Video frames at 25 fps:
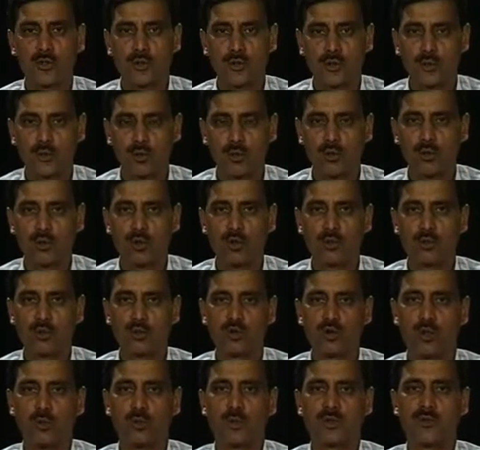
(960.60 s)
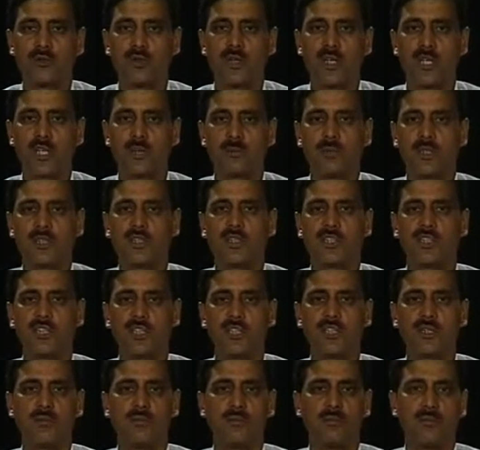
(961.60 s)
two chromosomes form a
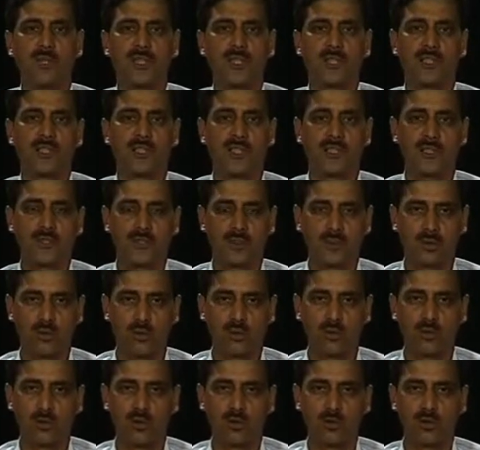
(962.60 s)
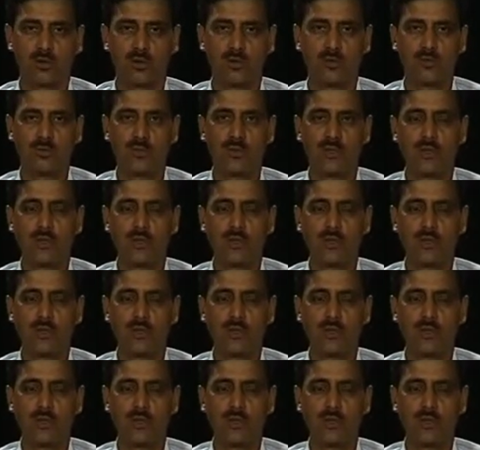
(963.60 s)
single metacentric chromosome,